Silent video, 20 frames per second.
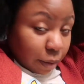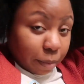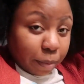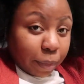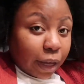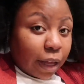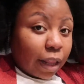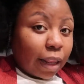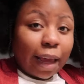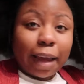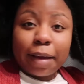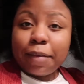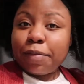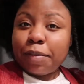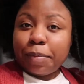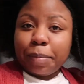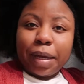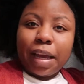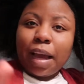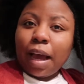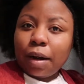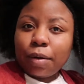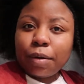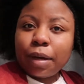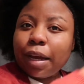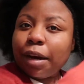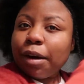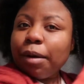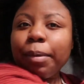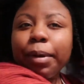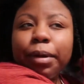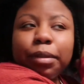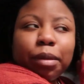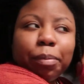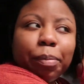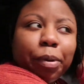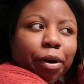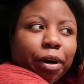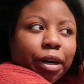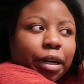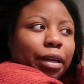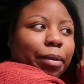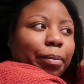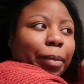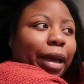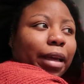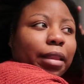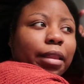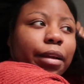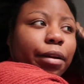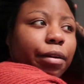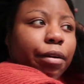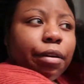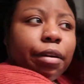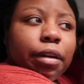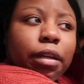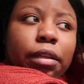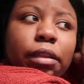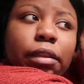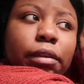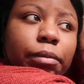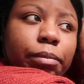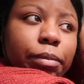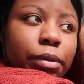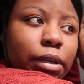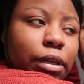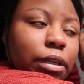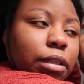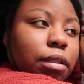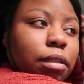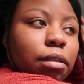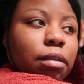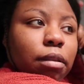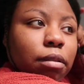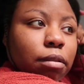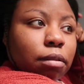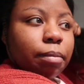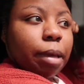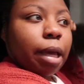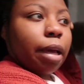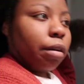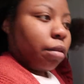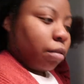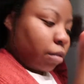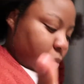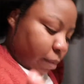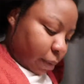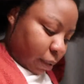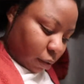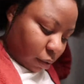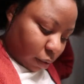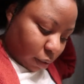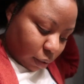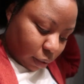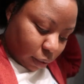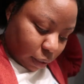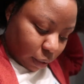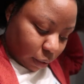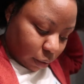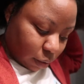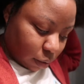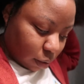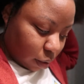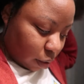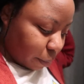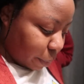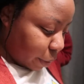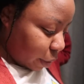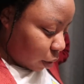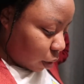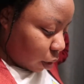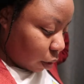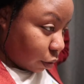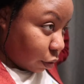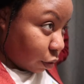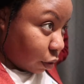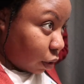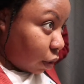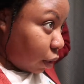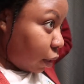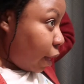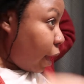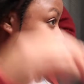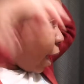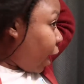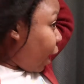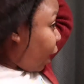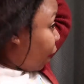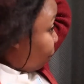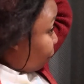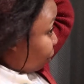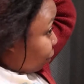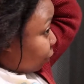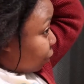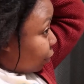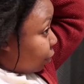But like for me, I don't care about the parting back there or anything because it doesn't matter. Nobody's gonna see it. It's gonna be under a cap.